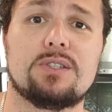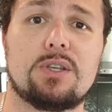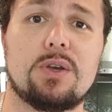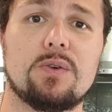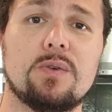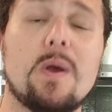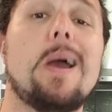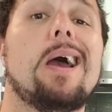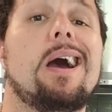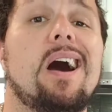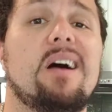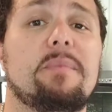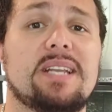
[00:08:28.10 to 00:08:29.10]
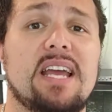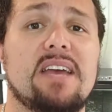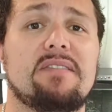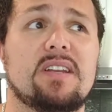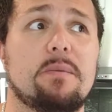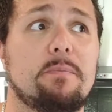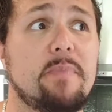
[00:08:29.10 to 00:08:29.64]
2, I've been
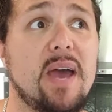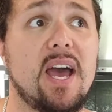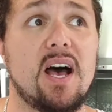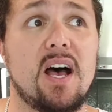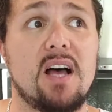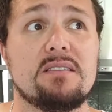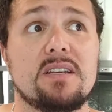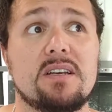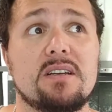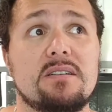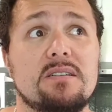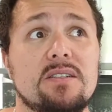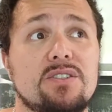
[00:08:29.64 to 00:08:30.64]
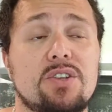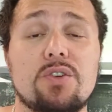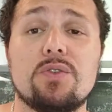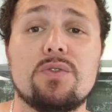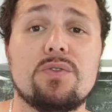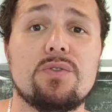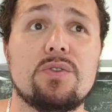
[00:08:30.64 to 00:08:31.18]
having about
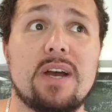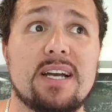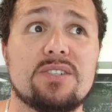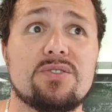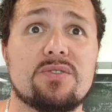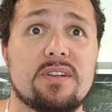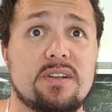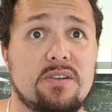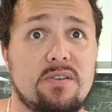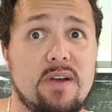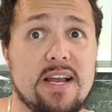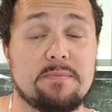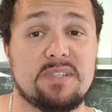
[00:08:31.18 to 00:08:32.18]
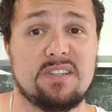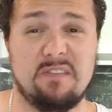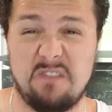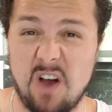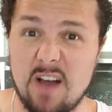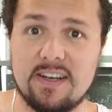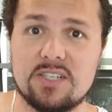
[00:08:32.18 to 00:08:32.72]
200 grams to
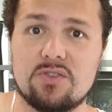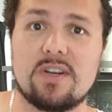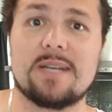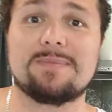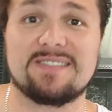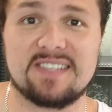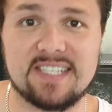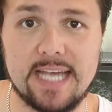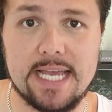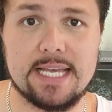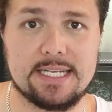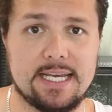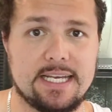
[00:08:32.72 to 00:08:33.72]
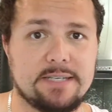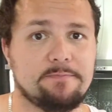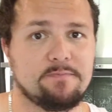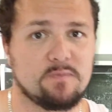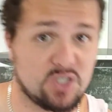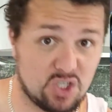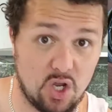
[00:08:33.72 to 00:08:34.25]
500 grams of steak a day.
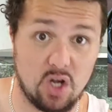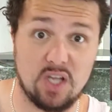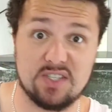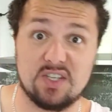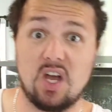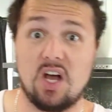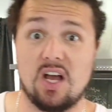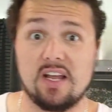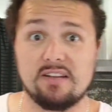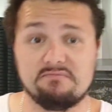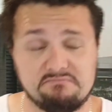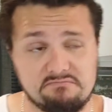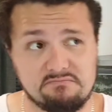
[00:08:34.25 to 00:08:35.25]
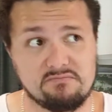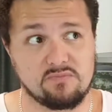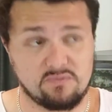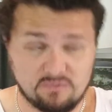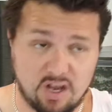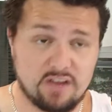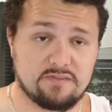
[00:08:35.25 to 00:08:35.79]
It's got lots of iron,
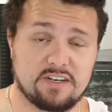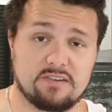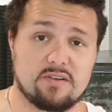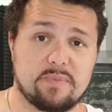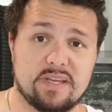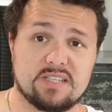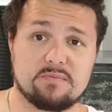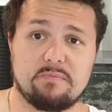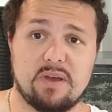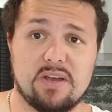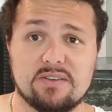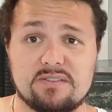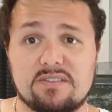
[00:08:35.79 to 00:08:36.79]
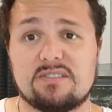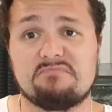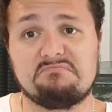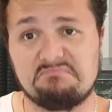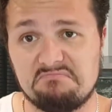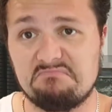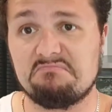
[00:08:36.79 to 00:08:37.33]
hopefully repairs my bones,
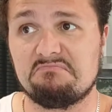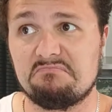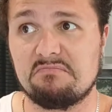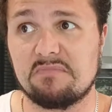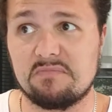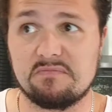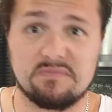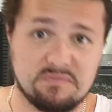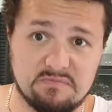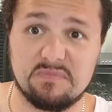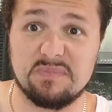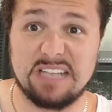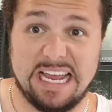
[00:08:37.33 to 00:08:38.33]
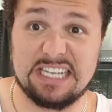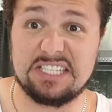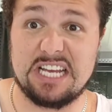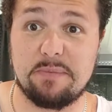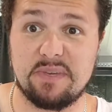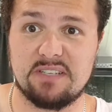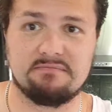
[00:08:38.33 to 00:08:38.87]
and it's
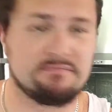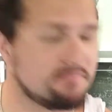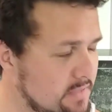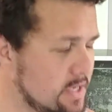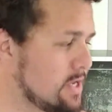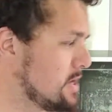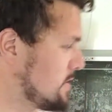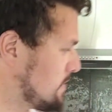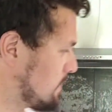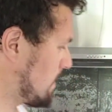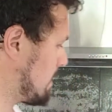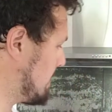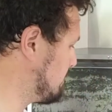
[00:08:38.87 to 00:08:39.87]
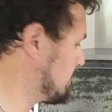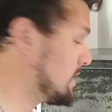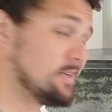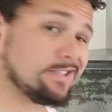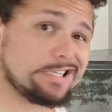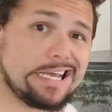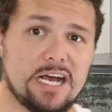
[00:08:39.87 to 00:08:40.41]
yummy. Right,
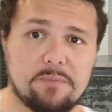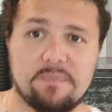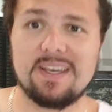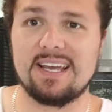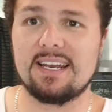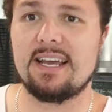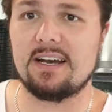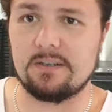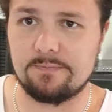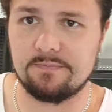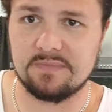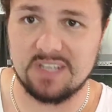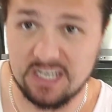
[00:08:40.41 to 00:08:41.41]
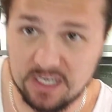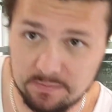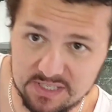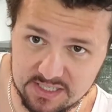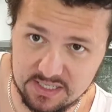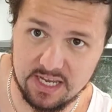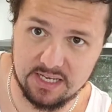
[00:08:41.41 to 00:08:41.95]
to help that out, to help
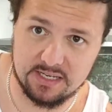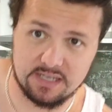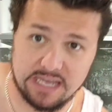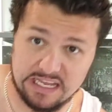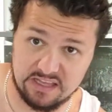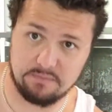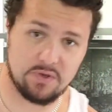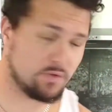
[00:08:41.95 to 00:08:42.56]
the steak and the